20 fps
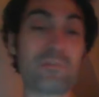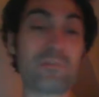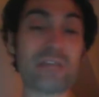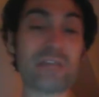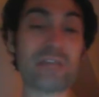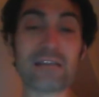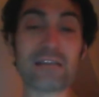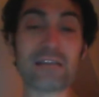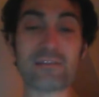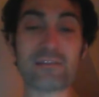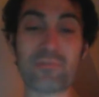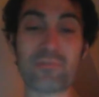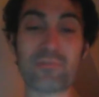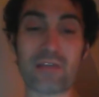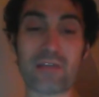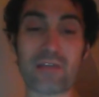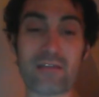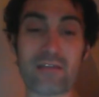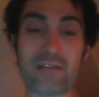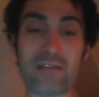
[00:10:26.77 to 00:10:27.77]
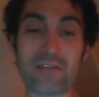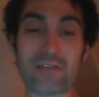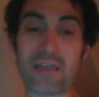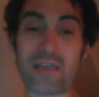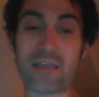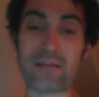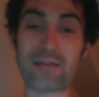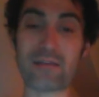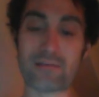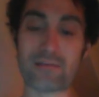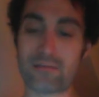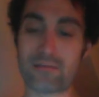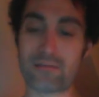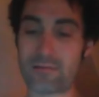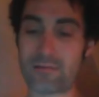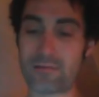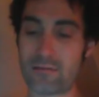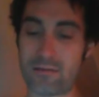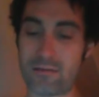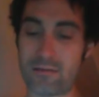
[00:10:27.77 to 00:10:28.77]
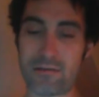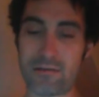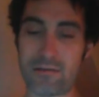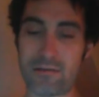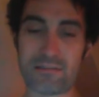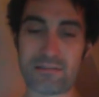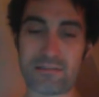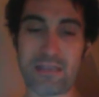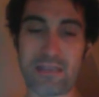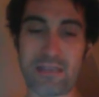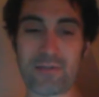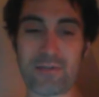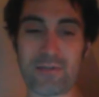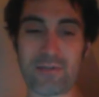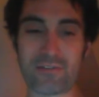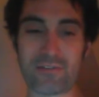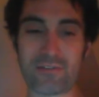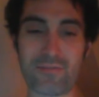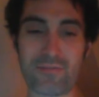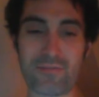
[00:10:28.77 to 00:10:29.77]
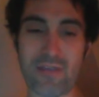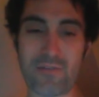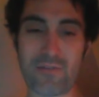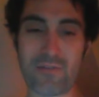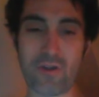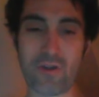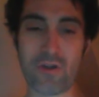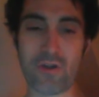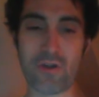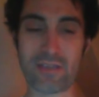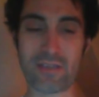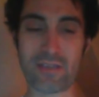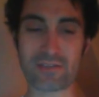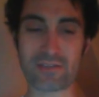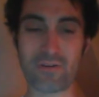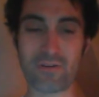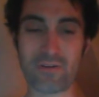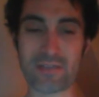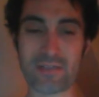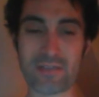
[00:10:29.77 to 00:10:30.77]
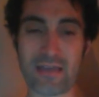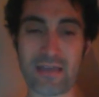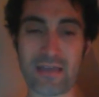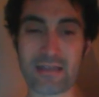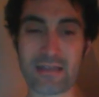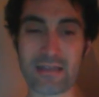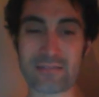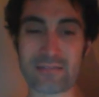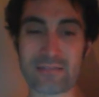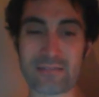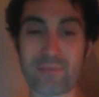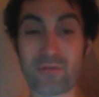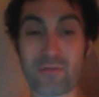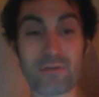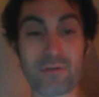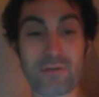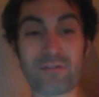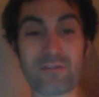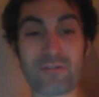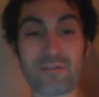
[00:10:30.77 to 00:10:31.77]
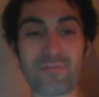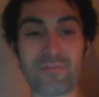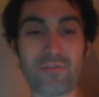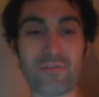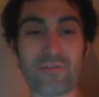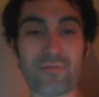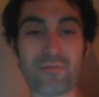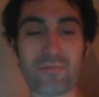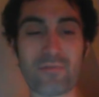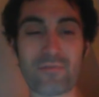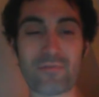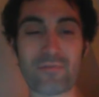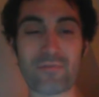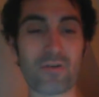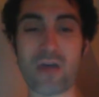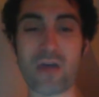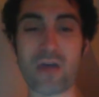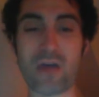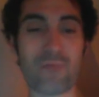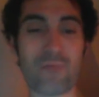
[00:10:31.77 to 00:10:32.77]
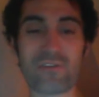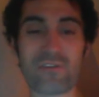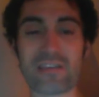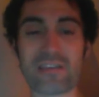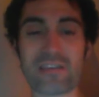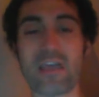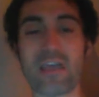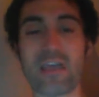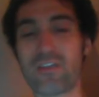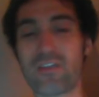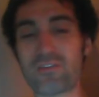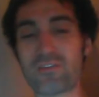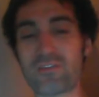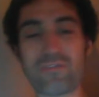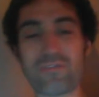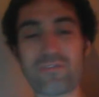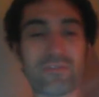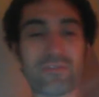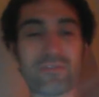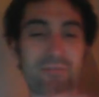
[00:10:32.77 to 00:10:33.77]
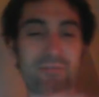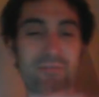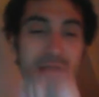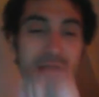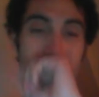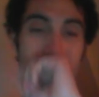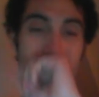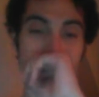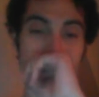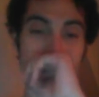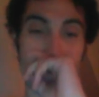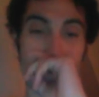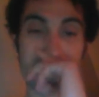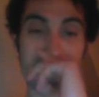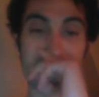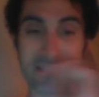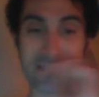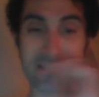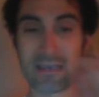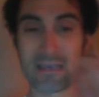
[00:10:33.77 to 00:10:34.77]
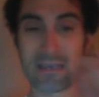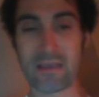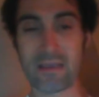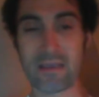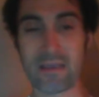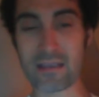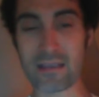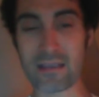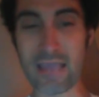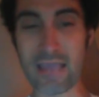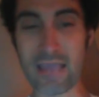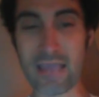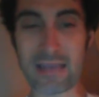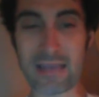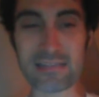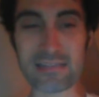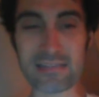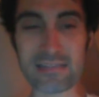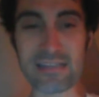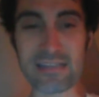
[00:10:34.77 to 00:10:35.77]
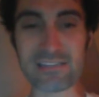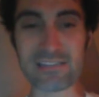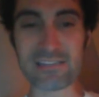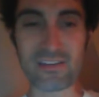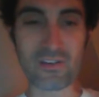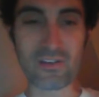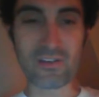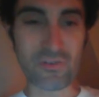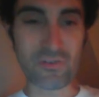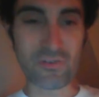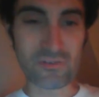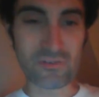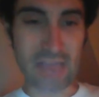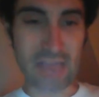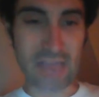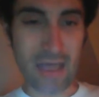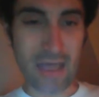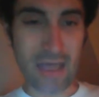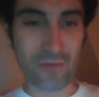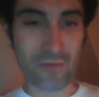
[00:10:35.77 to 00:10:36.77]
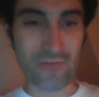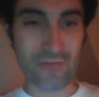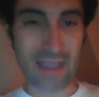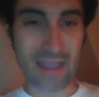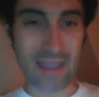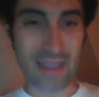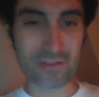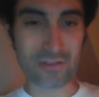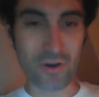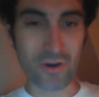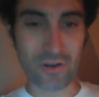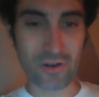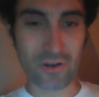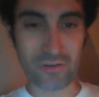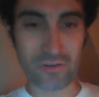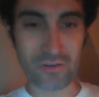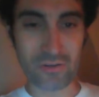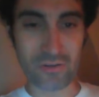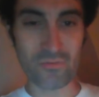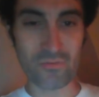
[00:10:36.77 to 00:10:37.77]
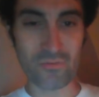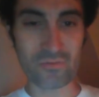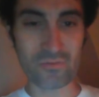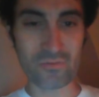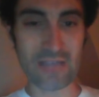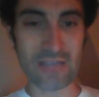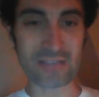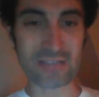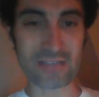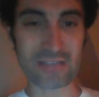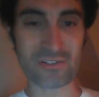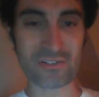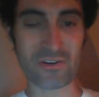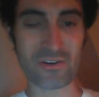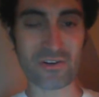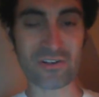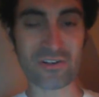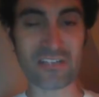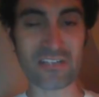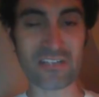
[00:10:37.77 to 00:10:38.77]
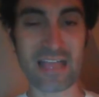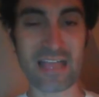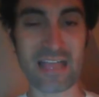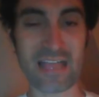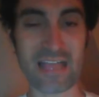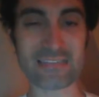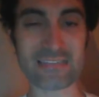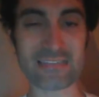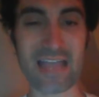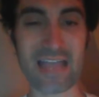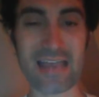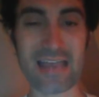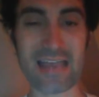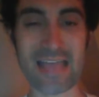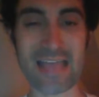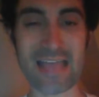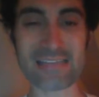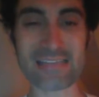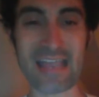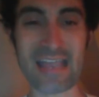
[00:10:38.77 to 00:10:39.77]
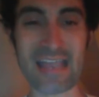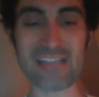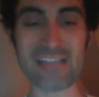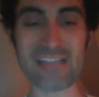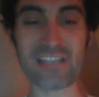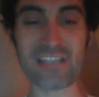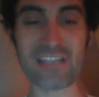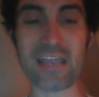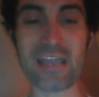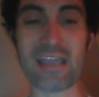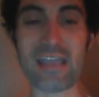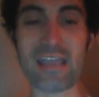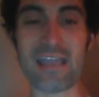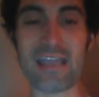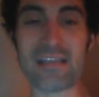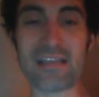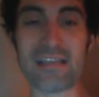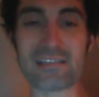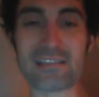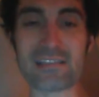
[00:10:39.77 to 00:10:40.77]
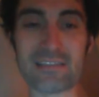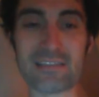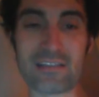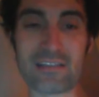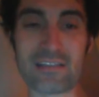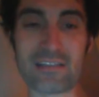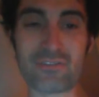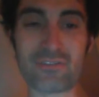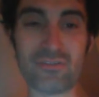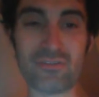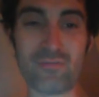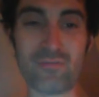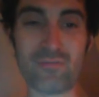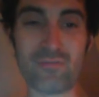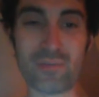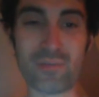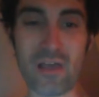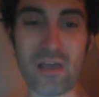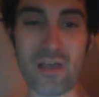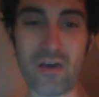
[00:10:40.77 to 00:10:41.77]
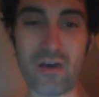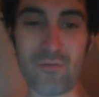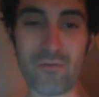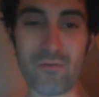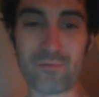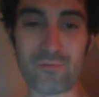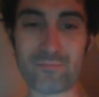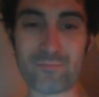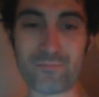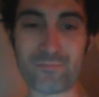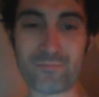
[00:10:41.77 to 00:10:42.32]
It's actually pretty entertaining. See how much your favorite alt has gone down against Bitcoin. And a few of them have gone up. You can do different time periods. Again, it's easy to use. howrektareyou.surge.sh. It is linked to below.